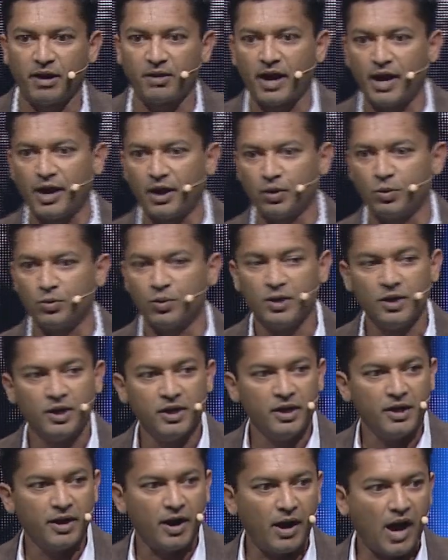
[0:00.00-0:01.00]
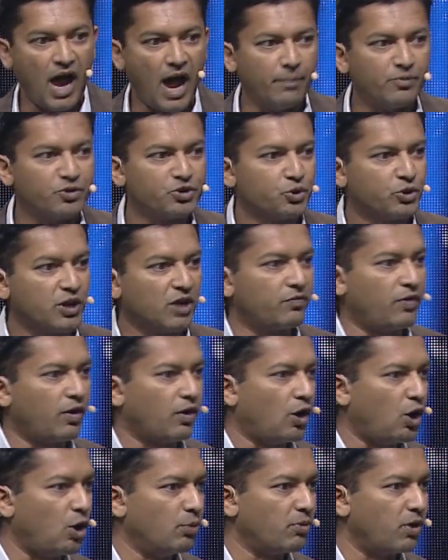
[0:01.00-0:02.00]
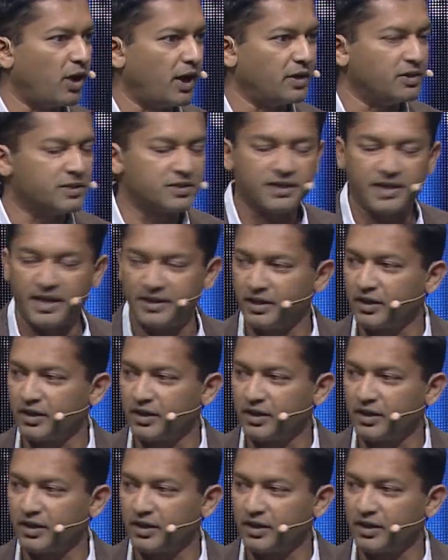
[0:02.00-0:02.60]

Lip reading: how I'm shooting for home runs, and the